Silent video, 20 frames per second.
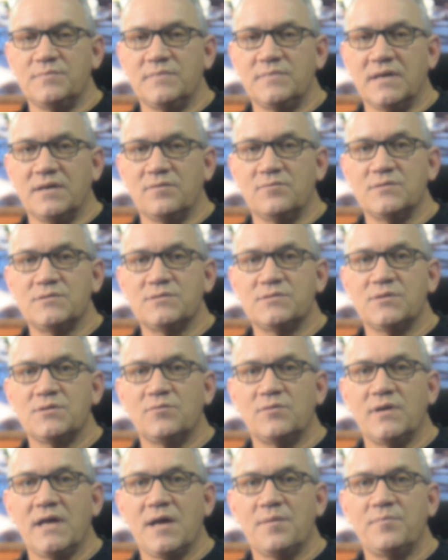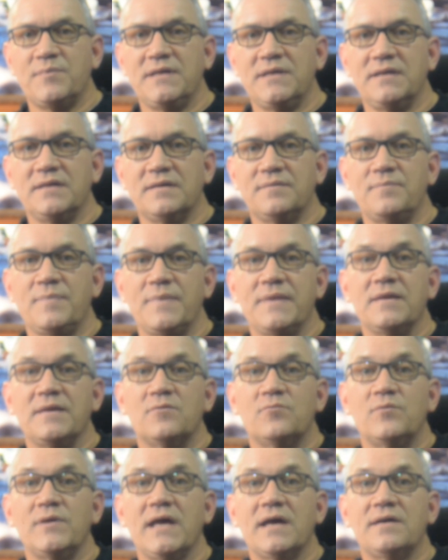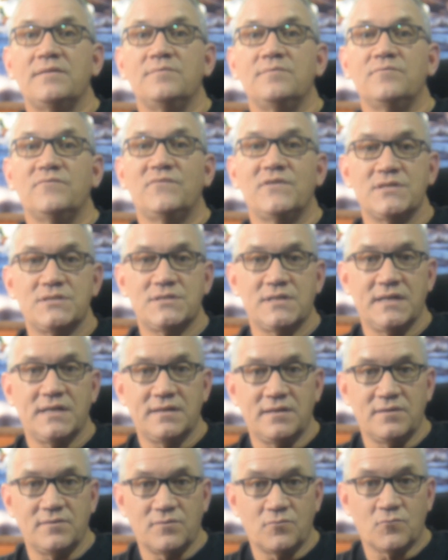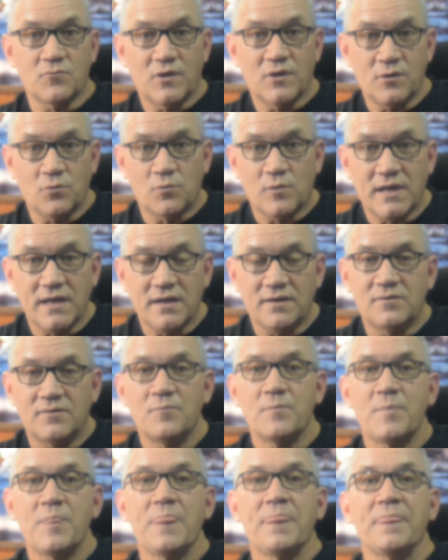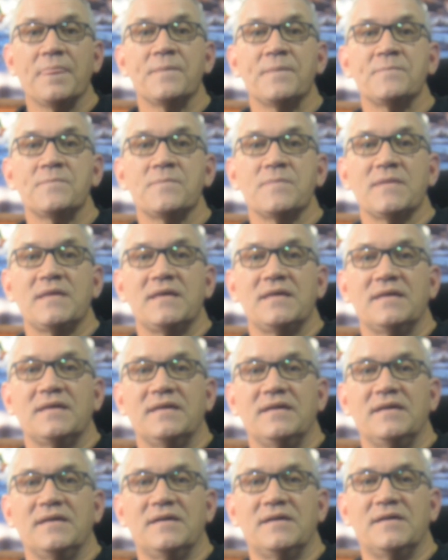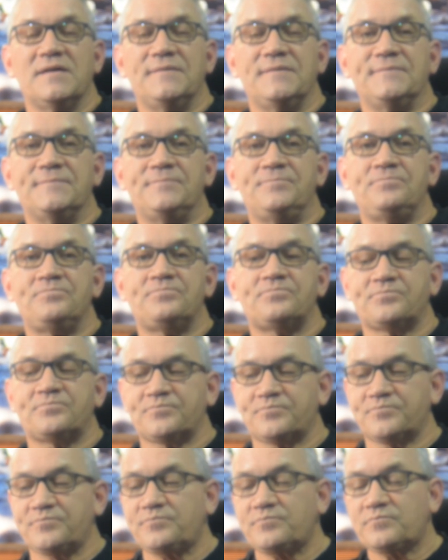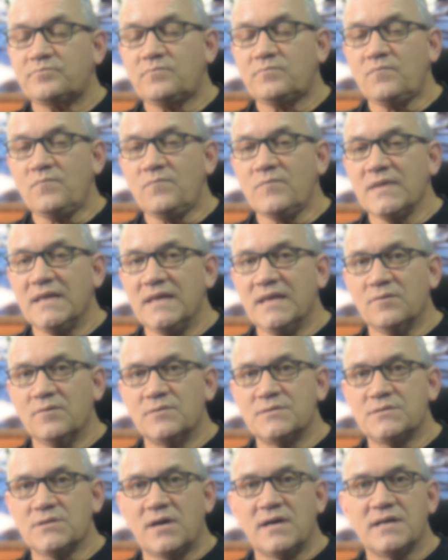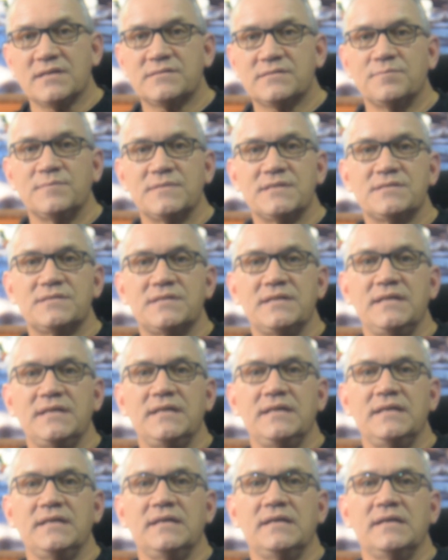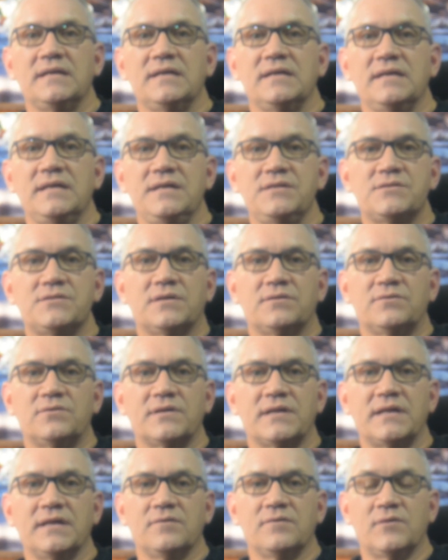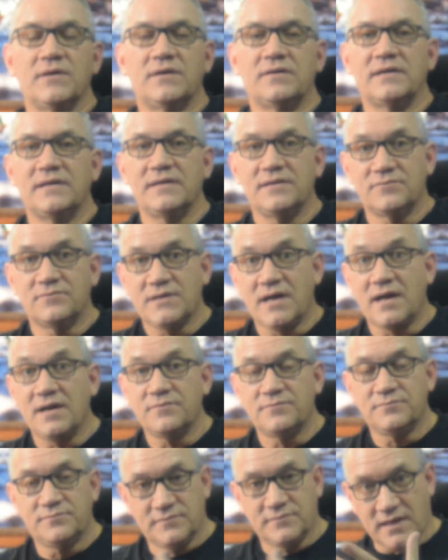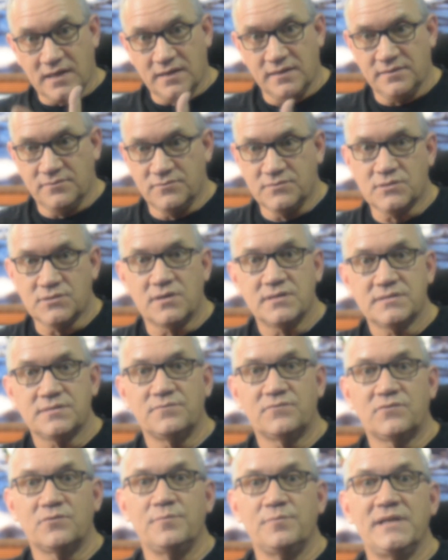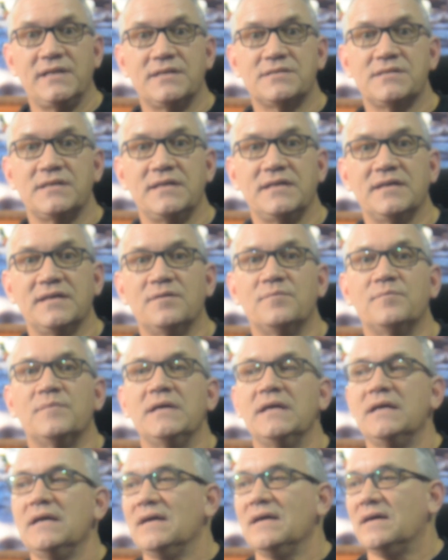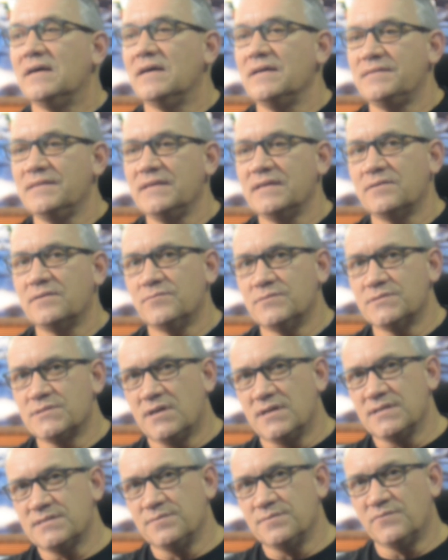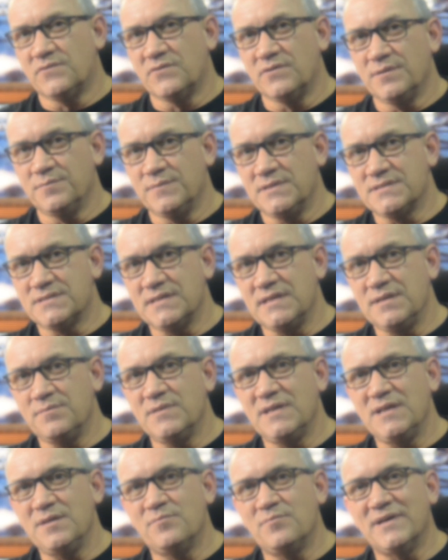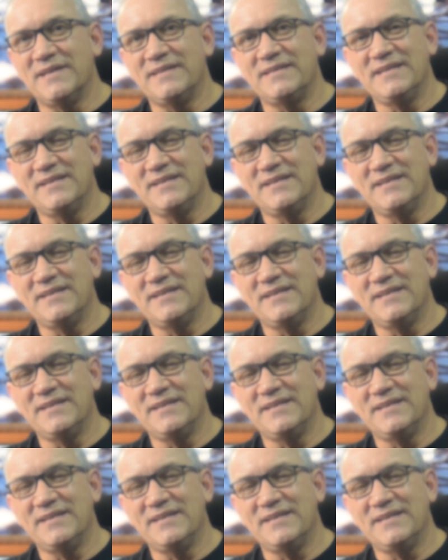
I was so happy. We hadn't visited in quite a while, and it was awesome to see each other again. Well, it was awesome for me to see him. I think it was awesome for him to see me, but